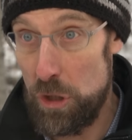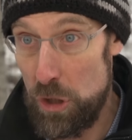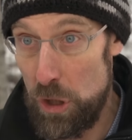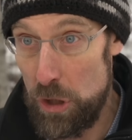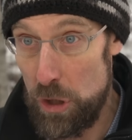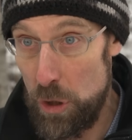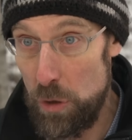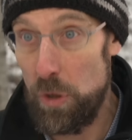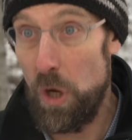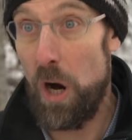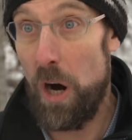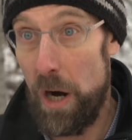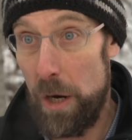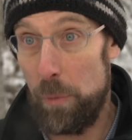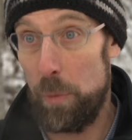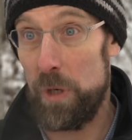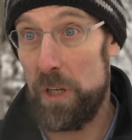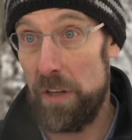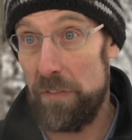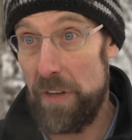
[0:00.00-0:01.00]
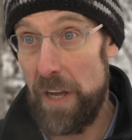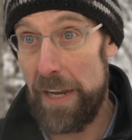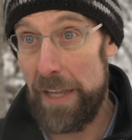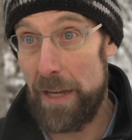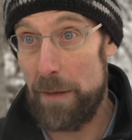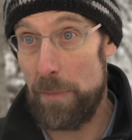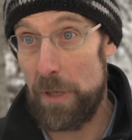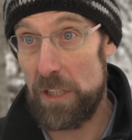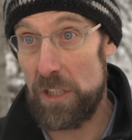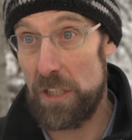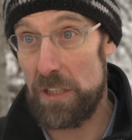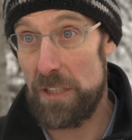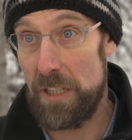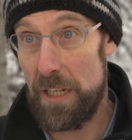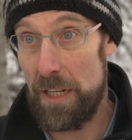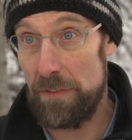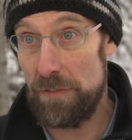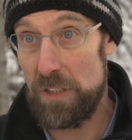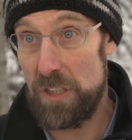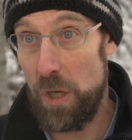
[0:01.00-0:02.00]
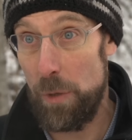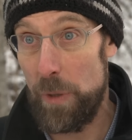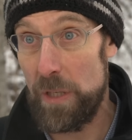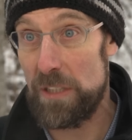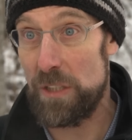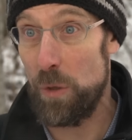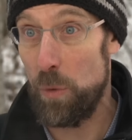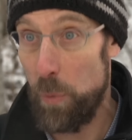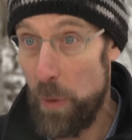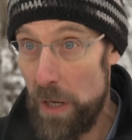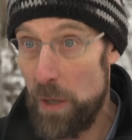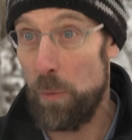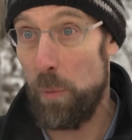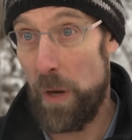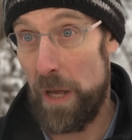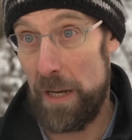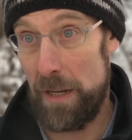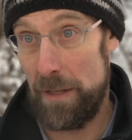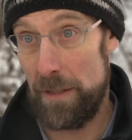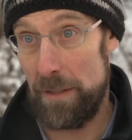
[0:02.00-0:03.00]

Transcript: to do the hard work of cutting emissions. And if so, it's a win-win.